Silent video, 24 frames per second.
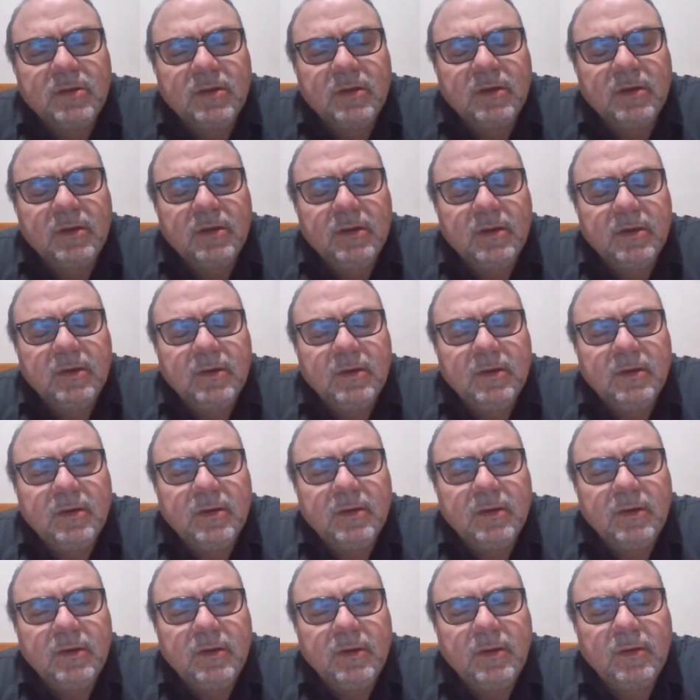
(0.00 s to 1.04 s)

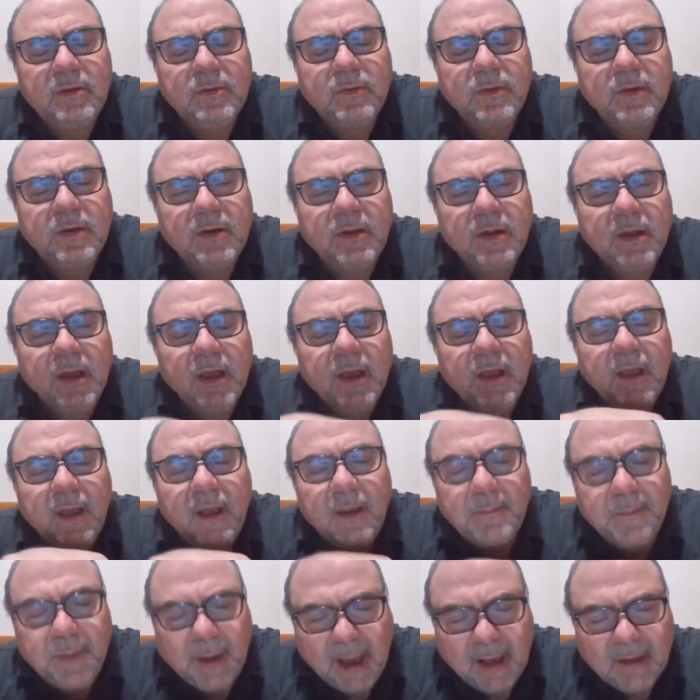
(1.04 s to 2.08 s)

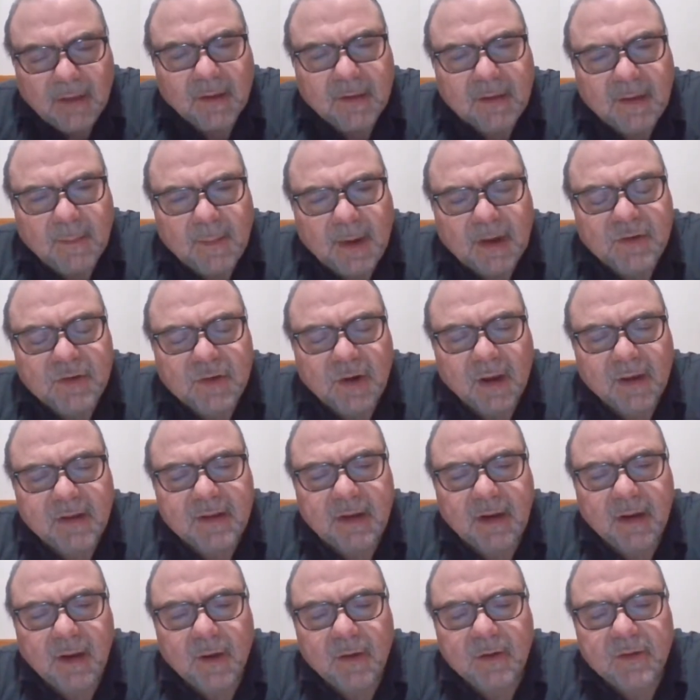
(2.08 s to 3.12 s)
And Pat looked at my trunks
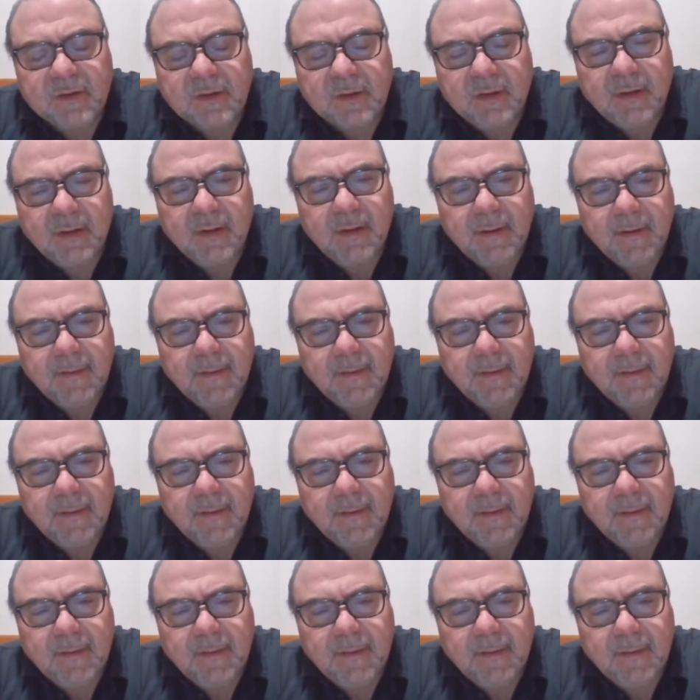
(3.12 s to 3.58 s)
and he goes,